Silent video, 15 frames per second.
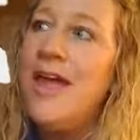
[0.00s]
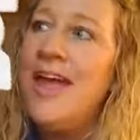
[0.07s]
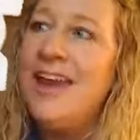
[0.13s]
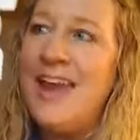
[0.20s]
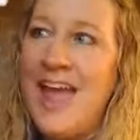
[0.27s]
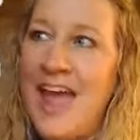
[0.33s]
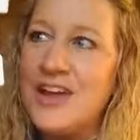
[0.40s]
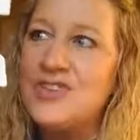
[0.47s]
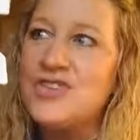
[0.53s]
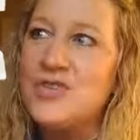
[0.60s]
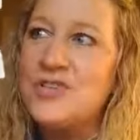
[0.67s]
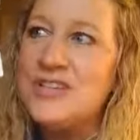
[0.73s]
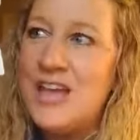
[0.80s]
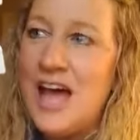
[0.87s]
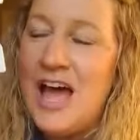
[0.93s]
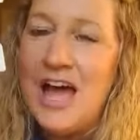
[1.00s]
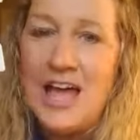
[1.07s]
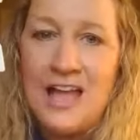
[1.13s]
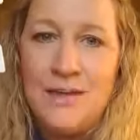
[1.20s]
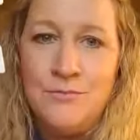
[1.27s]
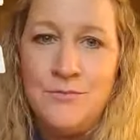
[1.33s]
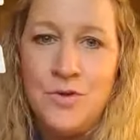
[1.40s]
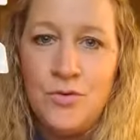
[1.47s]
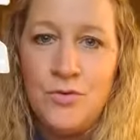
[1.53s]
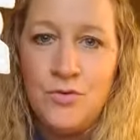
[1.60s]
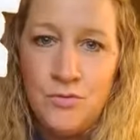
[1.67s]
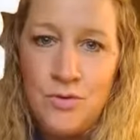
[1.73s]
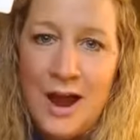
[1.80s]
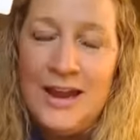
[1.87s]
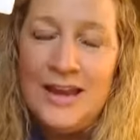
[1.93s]
an extra time
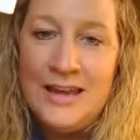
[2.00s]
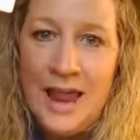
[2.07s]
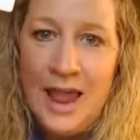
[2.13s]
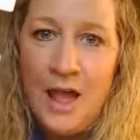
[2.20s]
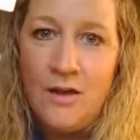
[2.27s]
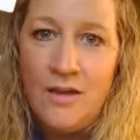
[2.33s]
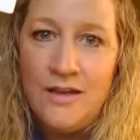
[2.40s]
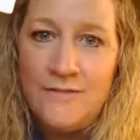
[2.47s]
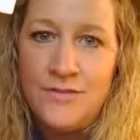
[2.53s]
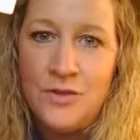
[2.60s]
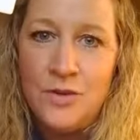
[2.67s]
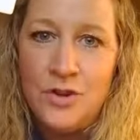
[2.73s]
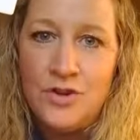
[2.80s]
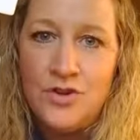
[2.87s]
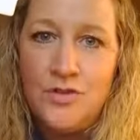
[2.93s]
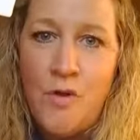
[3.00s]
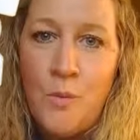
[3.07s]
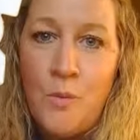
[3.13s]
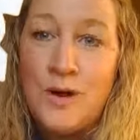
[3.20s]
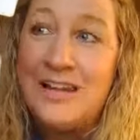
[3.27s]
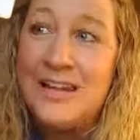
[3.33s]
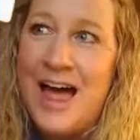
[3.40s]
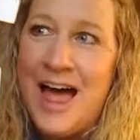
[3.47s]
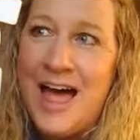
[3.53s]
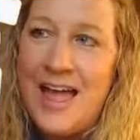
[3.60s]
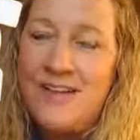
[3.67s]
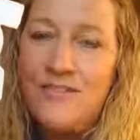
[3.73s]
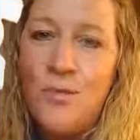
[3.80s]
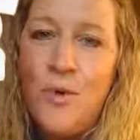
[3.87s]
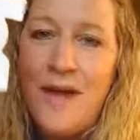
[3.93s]
right now if you could do, we're
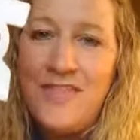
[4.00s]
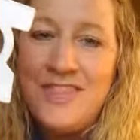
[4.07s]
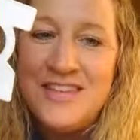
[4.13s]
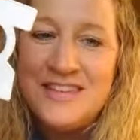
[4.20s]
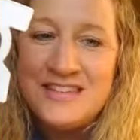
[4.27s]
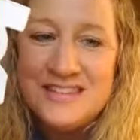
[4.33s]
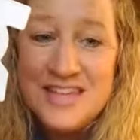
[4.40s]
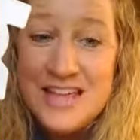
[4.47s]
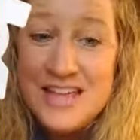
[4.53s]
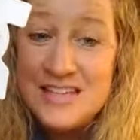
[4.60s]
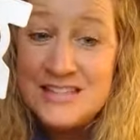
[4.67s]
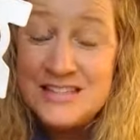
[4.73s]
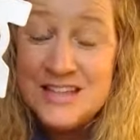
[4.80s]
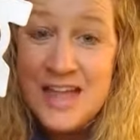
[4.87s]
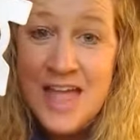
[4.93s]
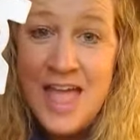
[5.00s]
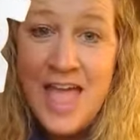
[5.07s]
live, what this is,